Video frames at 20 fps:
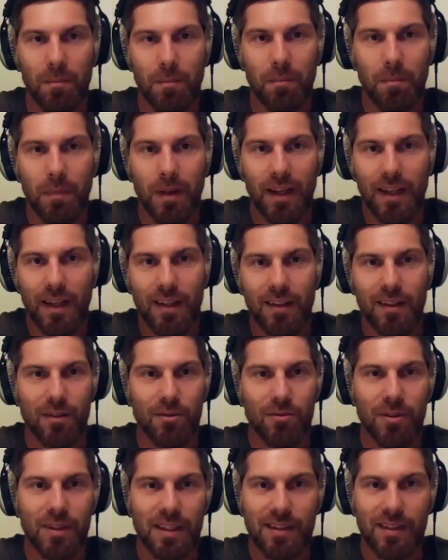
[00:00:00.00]
main
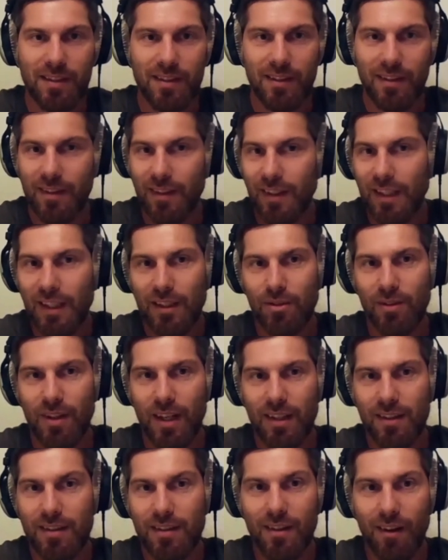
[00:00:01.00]
reason to
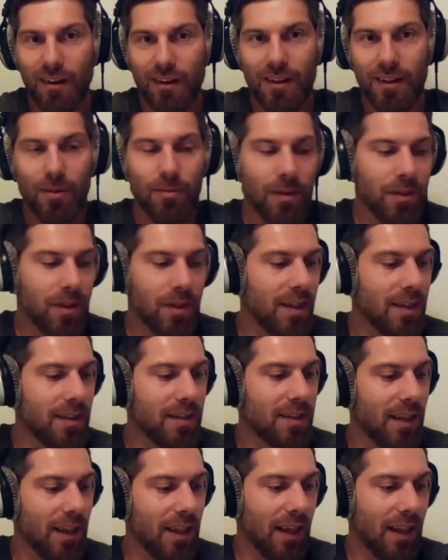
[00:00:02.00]
get started with
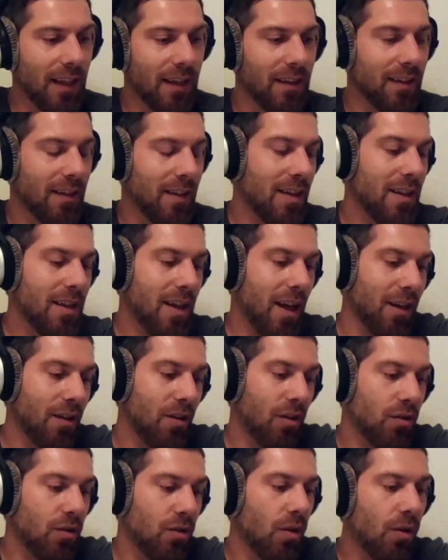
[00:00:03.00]
this. And I
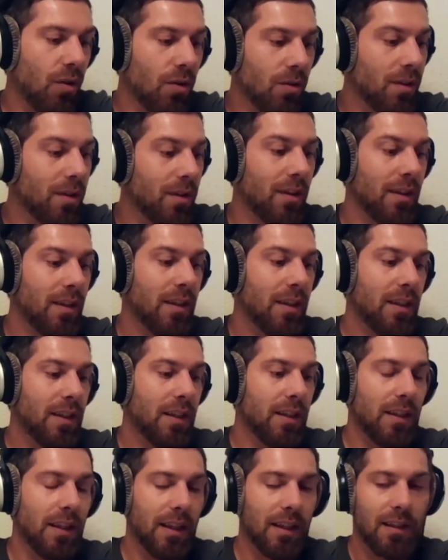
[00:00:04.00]
got told
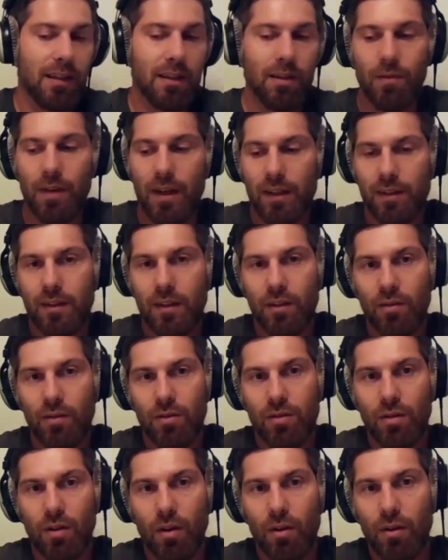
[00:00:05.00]
that the Vesc
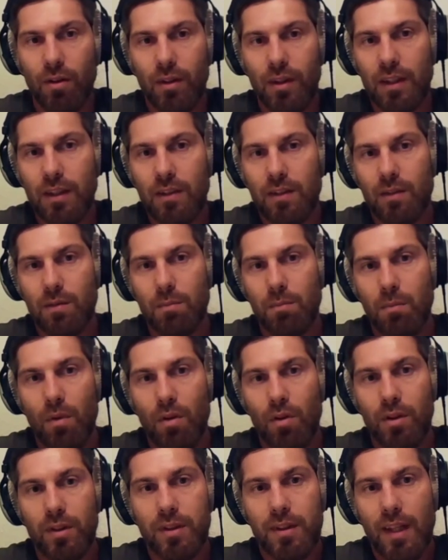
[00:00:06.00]
controller is
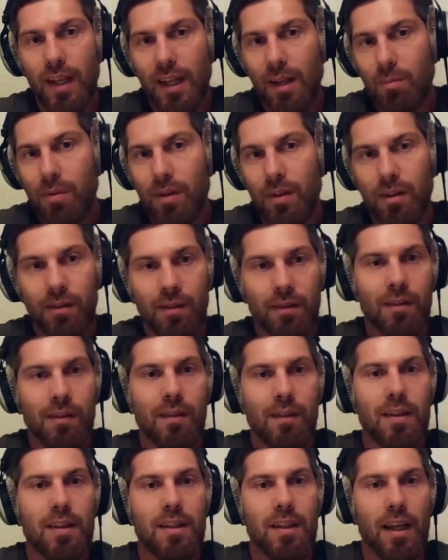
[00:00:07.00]
more stable
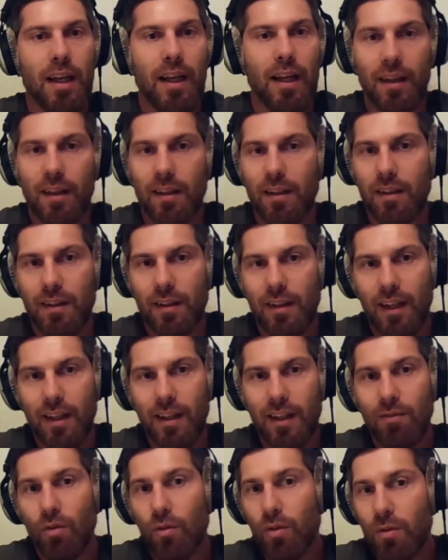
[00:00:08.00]
and
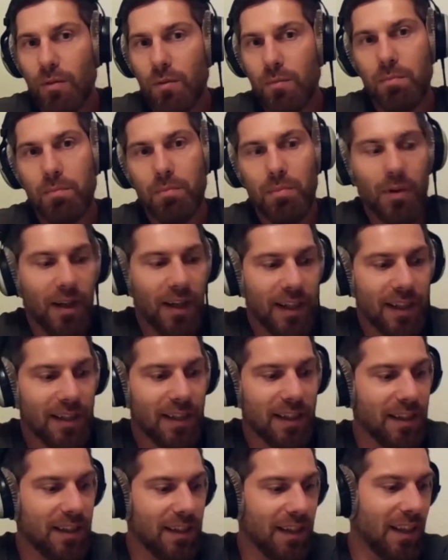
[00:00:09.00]
that it wouldn't
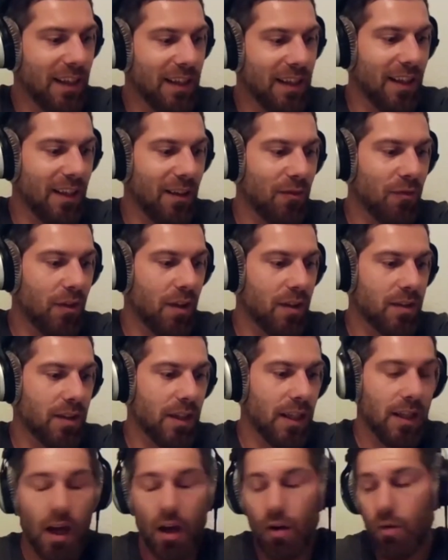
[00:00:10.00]
break that fast.
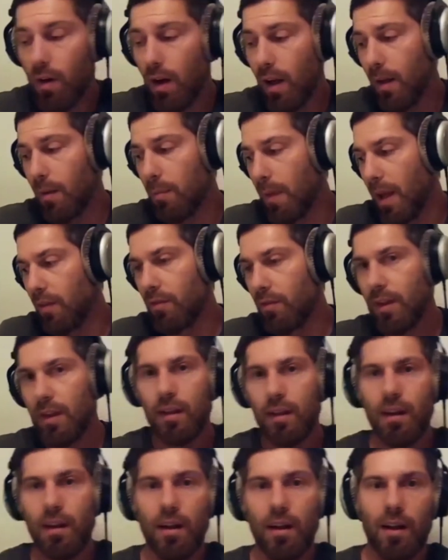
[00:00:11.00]
And now I'm
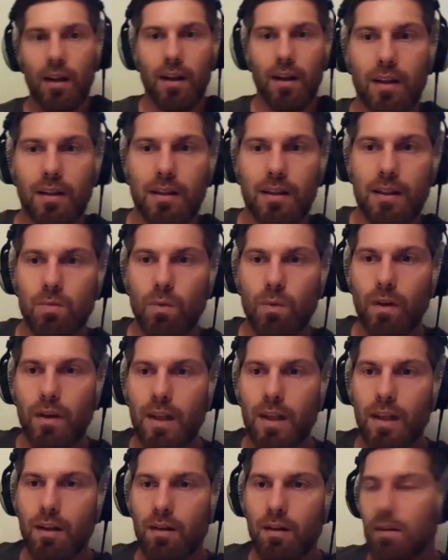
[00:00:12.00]
having this
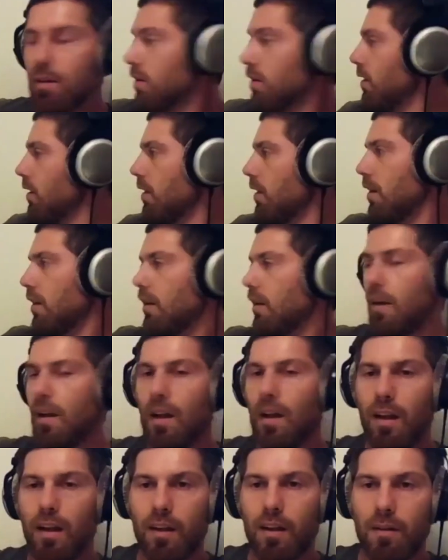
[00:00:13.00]
one here,
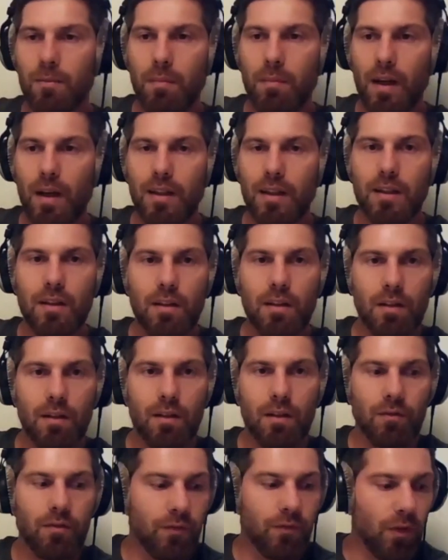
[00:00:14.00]
my
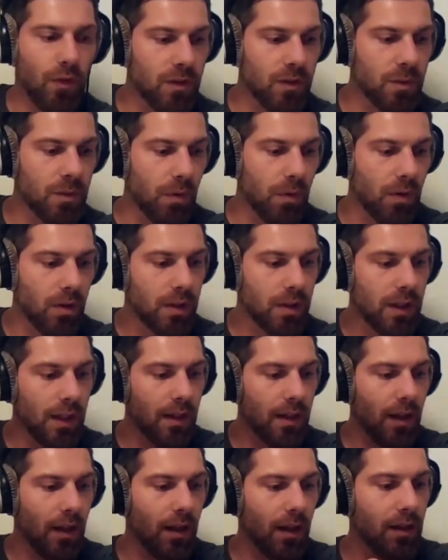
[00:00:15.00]
first board
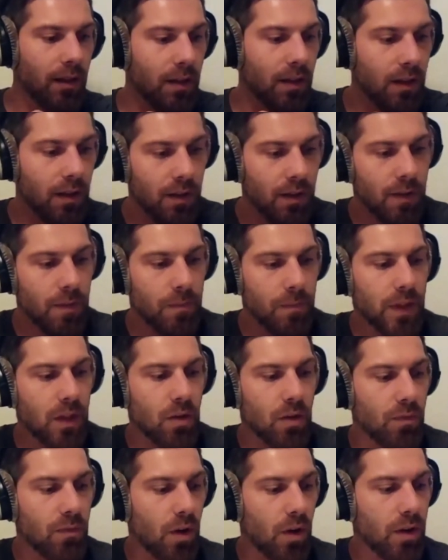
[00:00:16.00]
that I
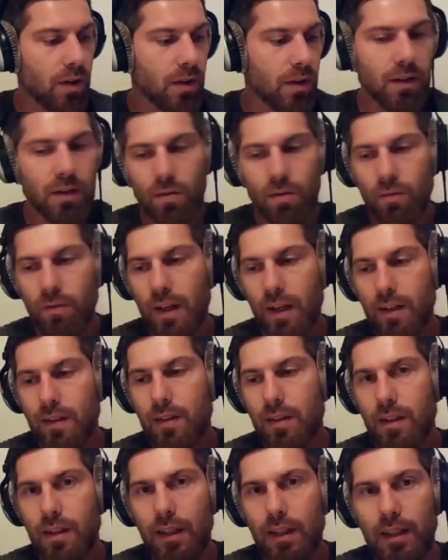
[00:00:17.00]
converted to
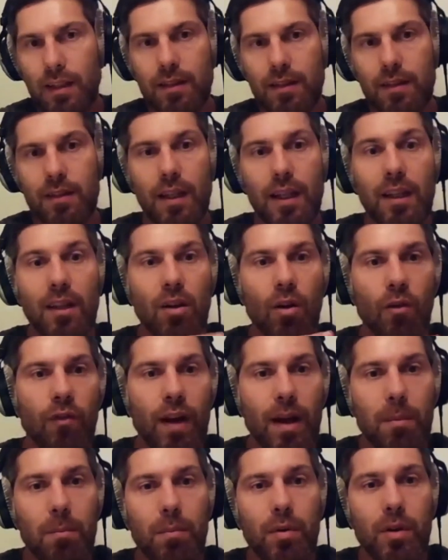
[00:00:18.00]
Vesc. It's in
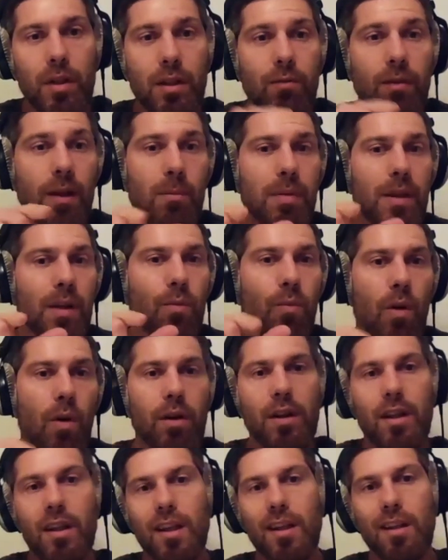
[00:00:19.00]
November, it will be
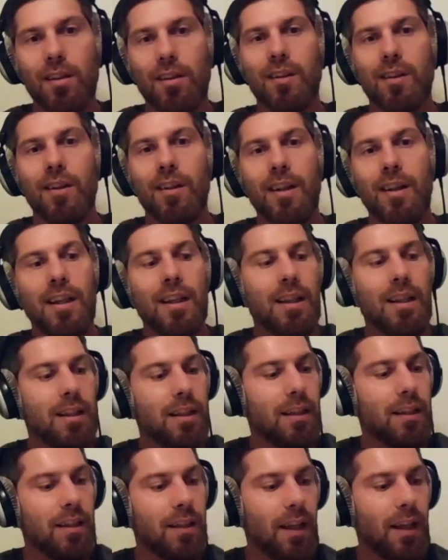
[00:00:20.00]
1 year
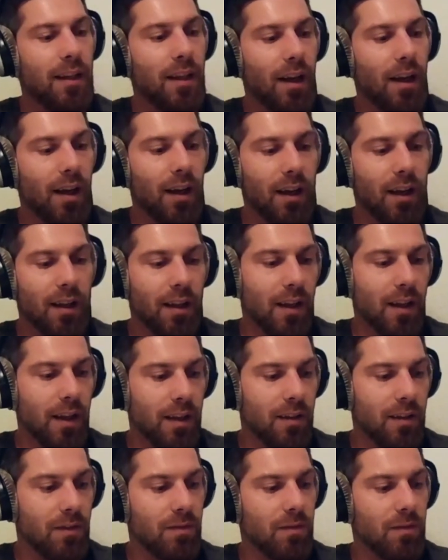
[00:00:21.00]
that I